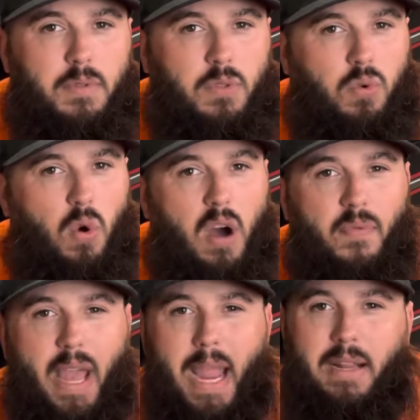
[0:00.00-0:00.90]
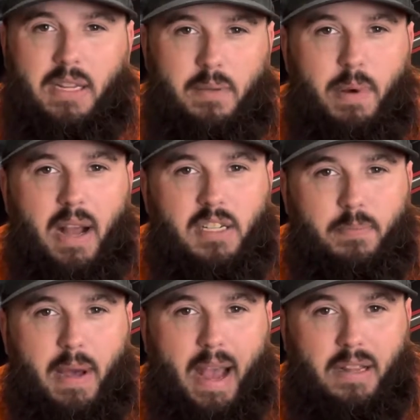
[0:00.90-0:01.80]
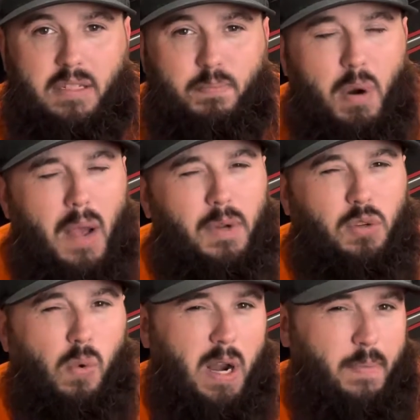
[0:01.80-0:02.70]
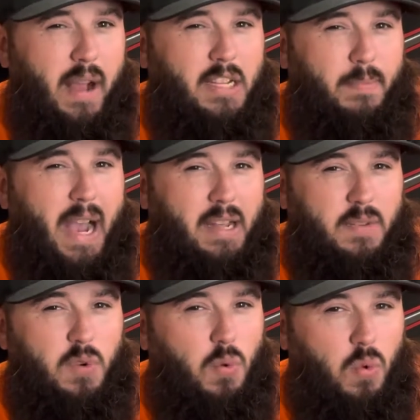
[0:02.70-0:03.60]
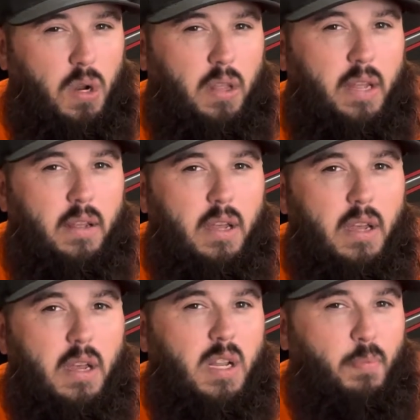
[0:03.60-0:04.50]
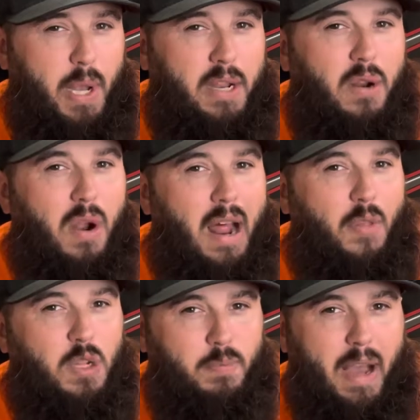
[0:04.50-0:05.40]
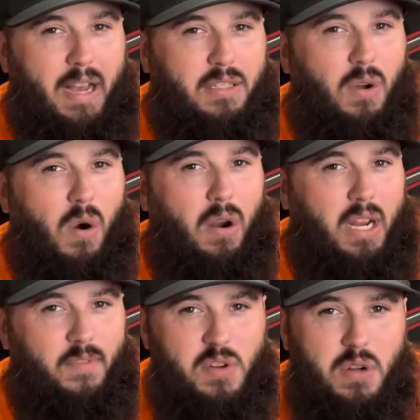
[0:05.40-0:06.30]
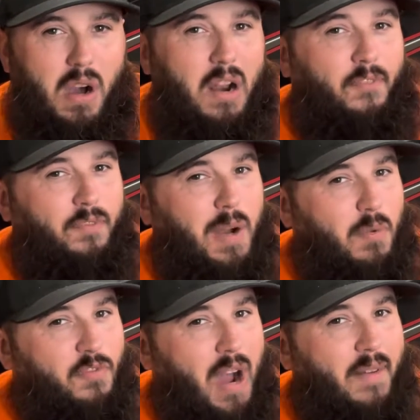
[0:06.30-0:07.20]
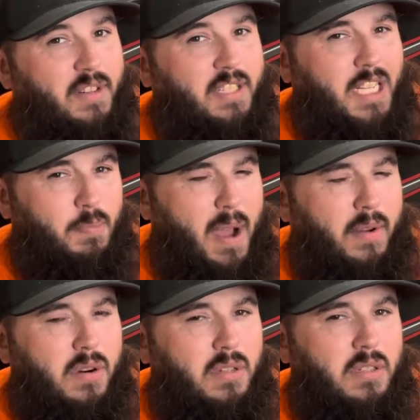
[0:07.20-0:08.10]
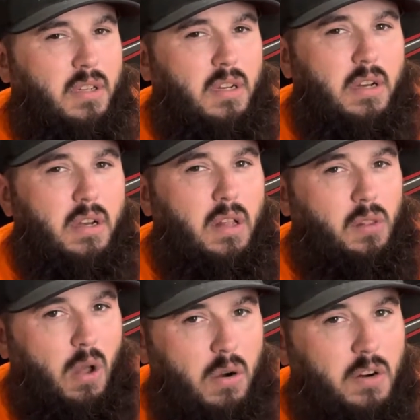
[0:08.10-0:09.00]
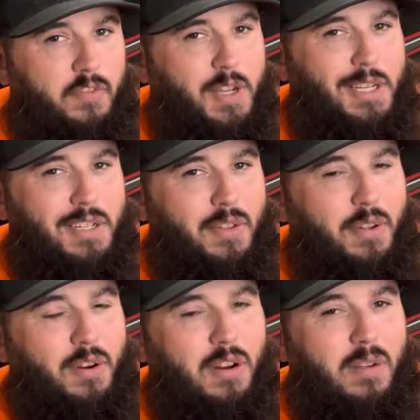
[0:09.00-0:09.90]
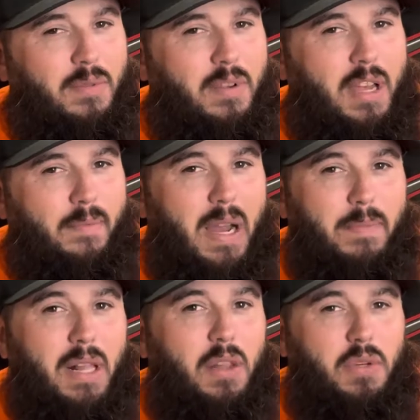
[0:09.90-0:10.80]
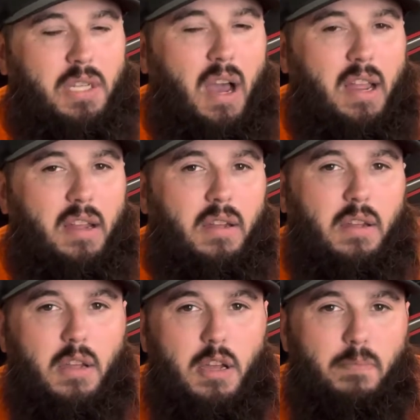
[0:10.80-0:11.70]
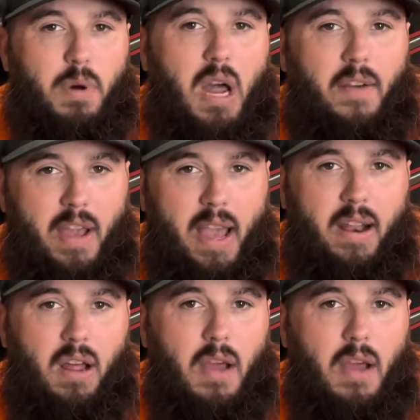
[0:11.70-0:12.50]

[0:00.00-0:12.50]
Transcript: 12 to 18 pounds of bass, probably 20 pounds of bass if you really, depending on how those bass are. Like if you caught a couple 5 or 6 pounders, longer fish, it might be a little tight. But I've had